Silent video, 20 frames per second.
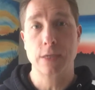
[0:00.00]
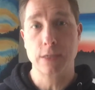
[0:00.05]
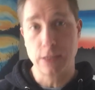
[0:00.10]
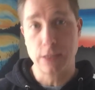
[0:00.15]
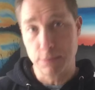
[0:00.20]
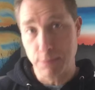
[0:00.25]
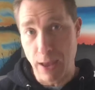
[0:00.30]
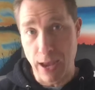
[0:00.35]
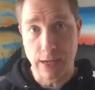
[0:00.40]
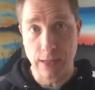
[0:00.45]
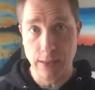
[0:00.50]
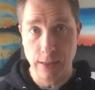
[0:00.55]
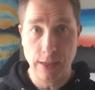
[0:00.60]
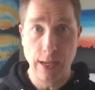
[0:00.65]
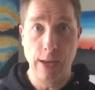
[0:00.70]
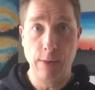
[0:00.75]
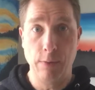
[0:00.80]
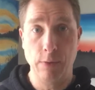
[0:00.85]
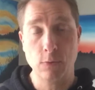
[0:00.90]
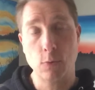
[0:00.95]
This is back in the
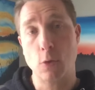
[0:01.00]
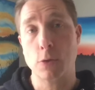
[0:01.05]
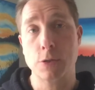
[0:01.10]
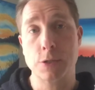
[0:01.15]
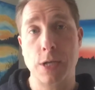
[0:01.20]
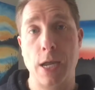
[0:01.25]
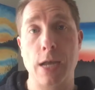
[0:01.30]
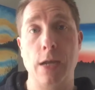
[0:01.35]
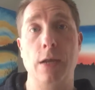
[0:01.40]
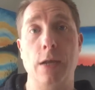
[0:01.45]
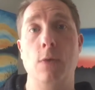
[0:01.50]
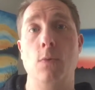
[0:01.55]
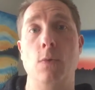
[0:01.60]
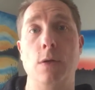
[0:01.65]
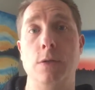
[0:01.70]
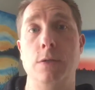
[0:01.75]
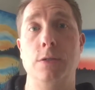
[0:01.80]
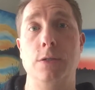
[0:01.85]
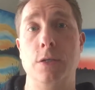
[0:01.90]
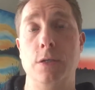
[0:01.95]
day when roller skating
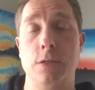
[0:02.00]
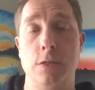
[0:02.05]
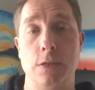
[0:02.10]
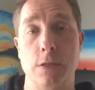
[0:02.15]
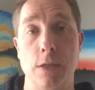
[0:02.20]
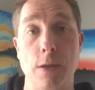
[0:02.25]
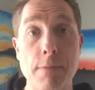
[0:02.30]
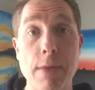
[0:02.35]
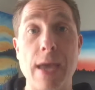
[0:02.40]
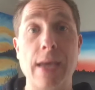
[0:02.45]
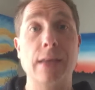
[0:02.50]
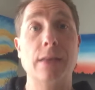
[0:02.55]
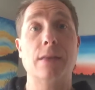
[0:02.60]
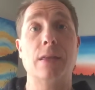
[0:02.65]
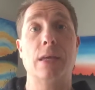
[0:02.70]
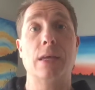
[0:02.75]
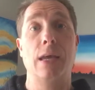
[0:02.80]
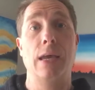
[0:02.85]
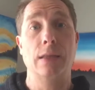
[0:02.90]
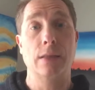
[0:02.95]
was just the main
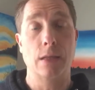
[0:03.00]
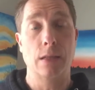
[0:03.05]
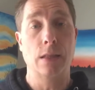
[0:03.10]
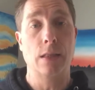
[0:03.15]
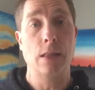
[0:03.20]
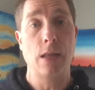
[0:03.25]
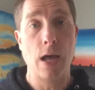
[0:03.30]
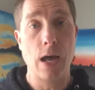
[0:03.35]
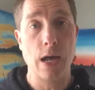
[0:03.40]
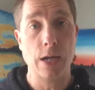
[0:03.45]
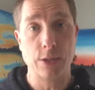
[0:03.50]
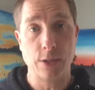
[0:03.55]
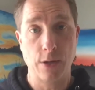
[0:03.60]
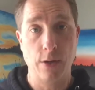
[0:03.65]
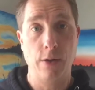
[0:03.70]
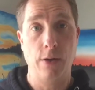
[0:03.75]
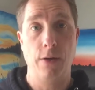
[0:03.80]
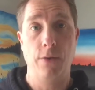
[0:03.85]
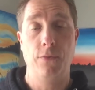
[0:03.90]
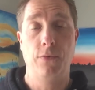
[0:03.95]
thing that a lot
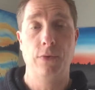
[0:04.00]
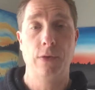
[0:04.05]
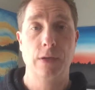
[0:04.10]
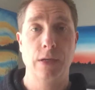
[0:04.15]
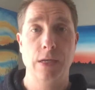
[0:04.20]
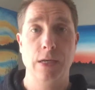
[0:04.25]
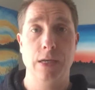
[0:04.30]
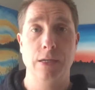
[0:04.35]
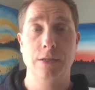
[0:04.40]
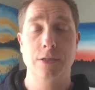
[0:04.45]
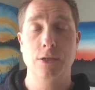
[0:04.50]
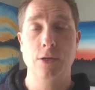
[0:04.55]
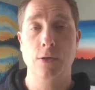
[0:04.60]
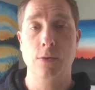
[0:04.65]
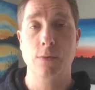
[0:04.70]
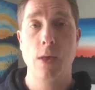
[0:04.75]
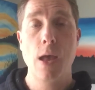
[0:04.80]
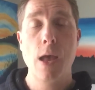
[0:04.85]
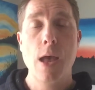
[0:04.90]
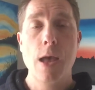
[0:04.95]
of kids
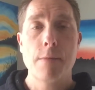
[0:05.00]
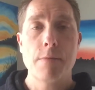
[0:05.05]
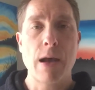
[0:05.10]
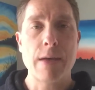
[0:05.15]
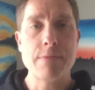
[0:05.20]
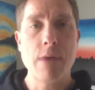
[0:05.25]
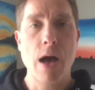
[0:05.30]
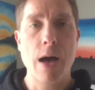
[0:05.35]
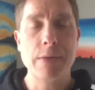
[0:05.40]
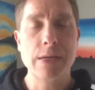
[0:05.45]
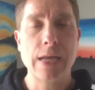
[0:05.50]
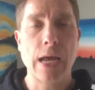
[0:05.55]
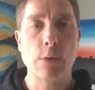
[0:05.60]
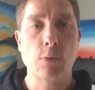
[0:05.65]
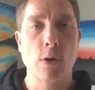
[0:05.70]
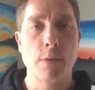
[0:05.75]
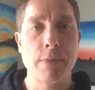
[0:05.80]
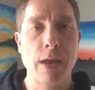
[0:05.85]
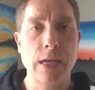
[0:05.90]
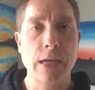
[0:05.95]
do. My mom and dad
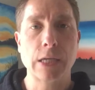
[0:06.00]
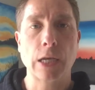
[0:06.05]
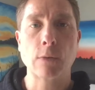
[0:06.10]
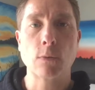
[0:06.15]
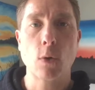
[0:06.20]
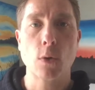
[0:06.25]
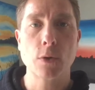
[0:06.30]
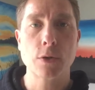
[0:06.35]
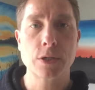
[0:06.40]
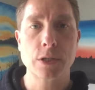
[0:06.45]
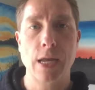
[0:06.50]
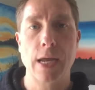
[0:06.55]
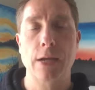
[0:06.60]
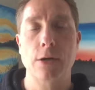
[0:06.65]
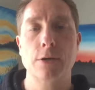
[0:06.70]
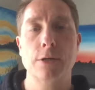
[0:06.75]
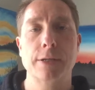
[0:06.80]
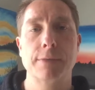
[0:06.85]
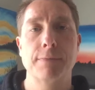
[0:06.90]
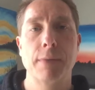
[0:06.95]
were amazing roller
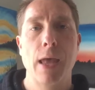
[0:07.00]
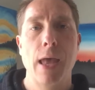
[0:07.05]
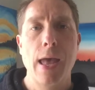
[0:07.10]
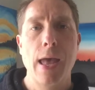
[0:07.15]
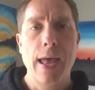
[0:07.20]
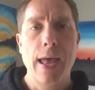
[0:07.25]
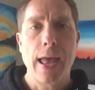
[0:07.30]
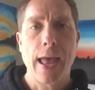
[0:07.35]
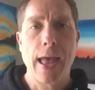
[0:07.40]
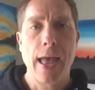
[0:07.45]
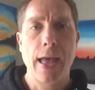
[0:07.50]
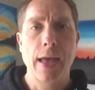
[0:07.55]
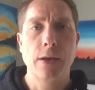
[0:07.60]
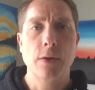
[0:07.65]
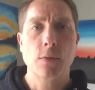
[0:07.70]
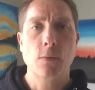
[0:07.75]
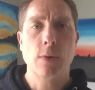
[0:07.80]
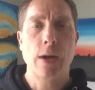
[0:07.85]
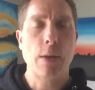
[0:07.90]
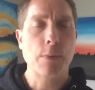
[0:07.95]
skaters.
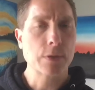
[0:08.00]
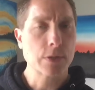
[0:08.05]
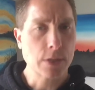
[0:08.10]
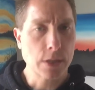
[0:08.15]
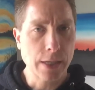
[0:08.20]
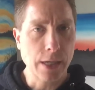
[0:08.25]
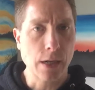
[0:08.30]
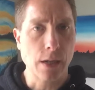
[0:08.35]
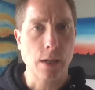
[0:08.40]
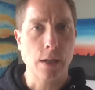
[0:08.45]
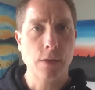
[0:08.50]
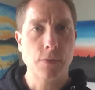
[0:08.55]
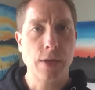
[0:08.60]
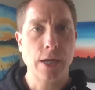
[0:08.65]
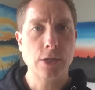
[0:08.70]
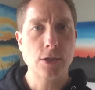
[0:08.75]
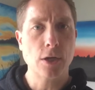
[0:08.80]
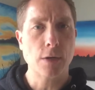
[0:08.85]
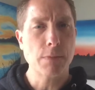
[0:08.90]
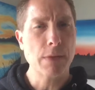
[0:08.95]
And when I was little,
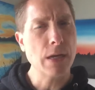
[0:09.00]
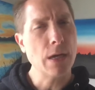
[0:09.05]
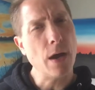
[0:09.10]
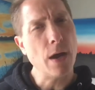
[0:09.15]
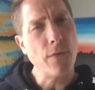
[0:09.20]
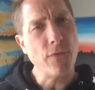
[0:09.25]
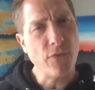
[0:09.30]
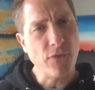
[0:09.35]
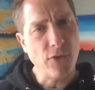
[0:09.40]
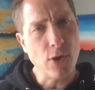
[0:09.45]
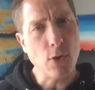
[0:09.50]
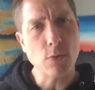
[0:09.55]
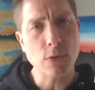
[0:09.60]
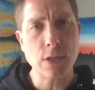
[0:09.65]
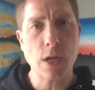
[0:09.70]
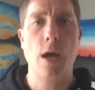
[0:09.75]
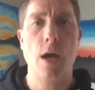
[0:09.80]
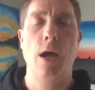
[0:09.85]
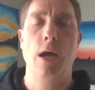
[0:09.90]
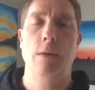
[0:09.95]
they took me a few
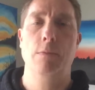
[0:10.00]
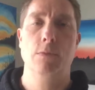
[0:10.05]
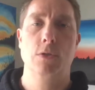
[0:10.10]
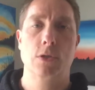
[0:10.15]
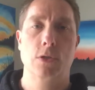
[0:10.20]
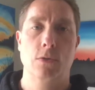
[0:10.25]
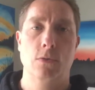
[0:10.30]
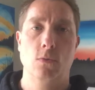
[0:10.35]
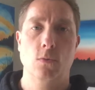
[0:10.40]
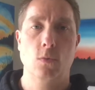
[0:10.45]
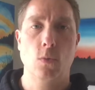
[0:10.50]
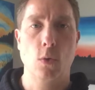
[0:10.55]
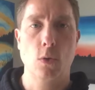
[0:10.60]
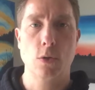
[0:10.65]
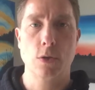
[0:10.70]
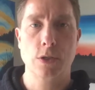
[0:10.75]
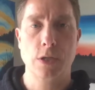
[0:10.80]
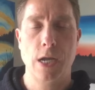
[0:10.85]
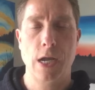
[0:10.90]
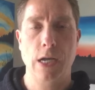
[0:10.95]
times
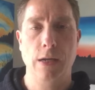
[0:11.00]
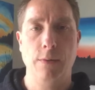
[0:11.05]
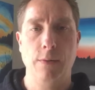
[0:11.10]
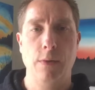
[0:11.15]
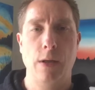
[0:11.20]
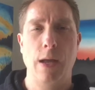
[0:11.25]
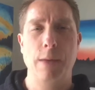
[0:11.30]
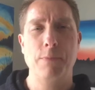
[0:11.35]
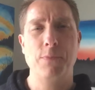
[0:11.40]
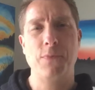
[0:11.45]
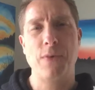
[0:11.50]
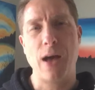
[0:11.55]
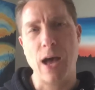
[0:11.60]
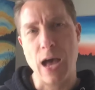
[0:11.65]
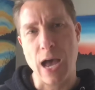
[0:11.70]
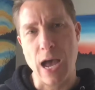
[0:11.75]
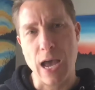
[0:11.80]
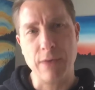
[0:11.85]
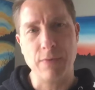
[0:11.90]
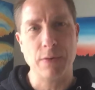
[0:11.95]
roller skating. I'm
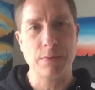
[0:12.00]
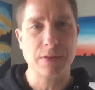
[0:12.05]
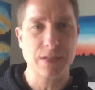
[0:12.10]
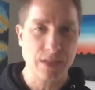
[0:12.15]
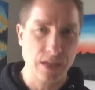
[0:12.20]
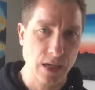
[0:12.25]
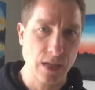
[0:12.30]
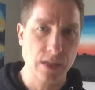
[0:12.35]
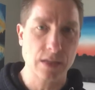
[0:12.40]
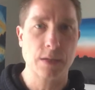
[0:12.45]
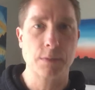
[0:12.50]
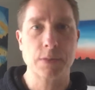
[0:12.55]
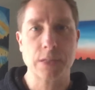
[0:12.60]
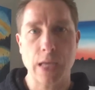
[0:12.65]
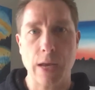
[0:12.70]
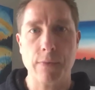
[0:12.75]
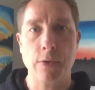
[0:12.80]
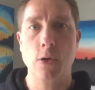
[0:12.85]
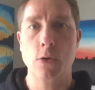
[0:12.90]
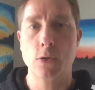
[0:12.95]
5, I'm 6, I'm
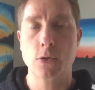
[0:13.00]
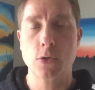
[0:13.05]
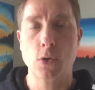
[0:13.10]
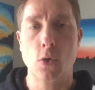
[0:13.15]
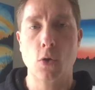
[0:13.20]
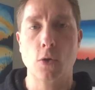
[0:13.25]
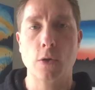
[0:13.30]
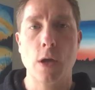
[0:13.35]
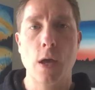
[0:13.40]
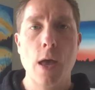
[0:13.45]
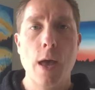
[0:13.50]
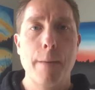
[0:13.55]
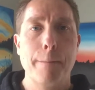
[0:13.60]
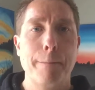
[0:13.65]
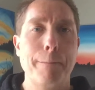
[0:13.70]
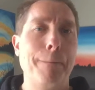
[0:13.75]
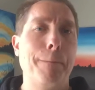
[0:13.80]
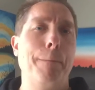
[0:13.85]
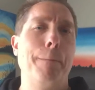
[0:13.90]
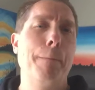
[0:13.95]
7 years old.
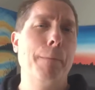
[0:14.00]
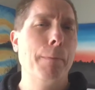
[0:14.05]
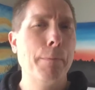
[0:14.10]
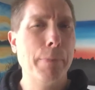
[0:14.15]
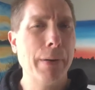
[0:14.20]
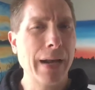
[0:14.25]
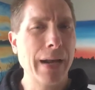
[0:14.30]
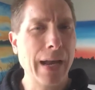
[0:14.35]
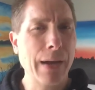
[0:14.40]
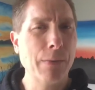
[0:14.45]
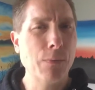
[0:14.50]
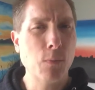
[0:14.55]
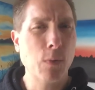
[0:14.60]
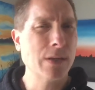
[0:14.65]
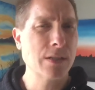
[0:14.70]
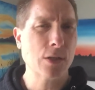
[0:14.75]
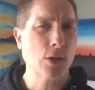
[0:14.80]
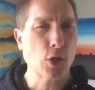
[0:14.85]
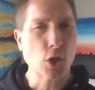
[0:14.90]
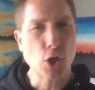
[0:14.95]
But I
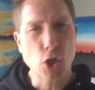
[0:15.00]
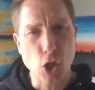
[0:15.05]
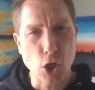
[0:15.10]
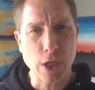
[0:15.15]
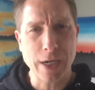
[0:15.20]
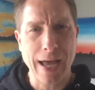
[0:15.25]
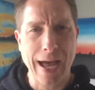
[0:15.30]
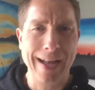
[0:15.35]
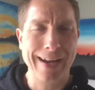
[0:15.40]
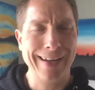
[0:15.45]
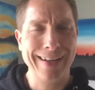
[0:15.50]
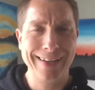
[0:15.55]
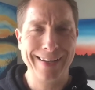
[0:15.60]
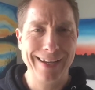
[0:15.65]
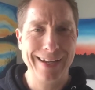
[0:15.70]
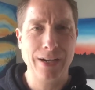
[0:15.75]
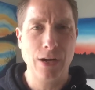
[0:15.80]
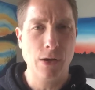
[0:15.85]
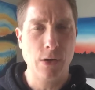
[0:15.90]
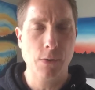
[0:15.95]
wasn't good at it.
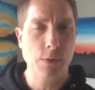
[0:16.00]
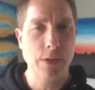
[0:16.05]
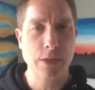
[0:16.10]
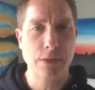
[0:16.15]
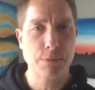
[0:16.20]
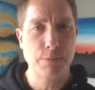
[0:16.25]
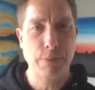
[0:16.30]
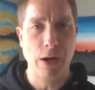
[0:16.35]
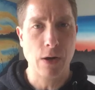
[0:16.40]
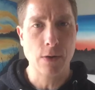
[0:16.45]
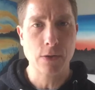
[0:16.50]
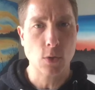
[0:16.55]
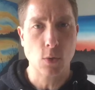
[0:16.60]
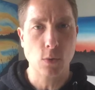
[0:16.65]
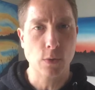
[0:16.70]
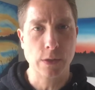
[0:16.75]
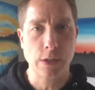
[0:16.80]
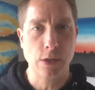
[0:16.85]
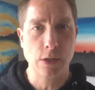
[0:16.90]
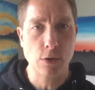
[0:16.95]
You know, it was parents
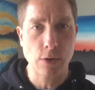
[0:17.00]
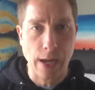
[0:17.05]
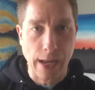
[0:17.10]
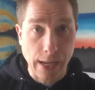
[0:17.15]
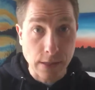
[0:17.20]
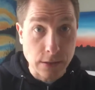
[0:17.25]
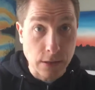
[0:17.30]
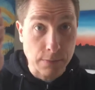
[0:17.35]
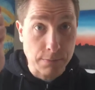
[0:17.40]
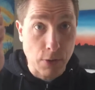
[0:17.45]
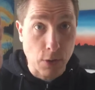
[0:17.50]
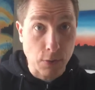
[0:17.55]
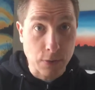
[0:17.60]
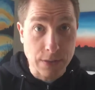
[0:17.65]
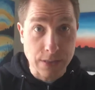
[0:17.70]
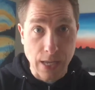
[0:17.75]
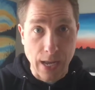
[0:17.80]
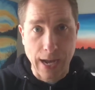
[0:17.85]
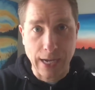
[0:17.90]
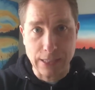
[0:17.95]
holding your hands on both
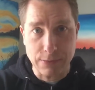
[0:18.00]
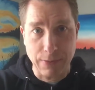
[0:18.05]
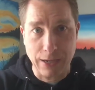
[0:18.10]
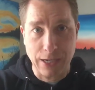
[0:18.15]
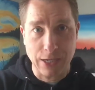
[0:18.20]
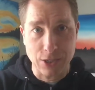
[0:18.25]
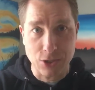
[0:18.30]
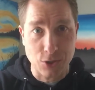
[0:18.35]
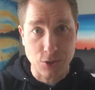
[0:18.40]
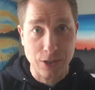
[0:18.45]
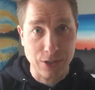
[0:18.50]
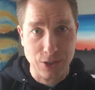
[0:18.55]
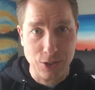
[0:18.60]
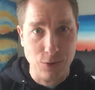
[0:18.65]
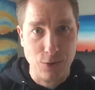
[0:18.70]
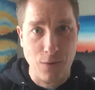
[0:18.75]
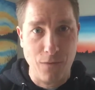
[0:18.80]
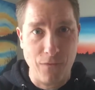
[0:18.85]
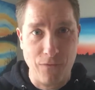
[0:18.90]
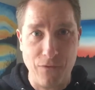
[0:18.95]
sides, making sure that
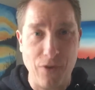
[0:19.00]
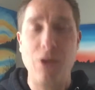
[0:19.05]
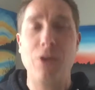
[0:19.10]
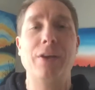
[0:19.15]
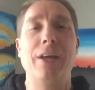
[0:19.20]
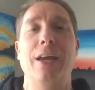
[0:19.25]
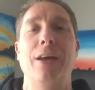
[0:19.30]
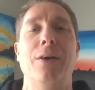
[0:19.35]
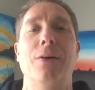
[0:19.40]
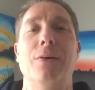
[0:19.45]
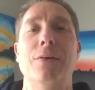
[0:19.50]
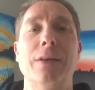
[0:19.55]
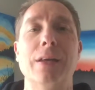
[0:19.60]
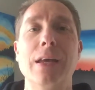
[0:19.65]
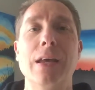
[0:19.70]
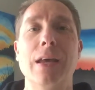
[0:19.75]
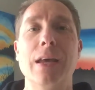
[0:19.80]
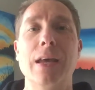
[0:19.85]
you don't fall down.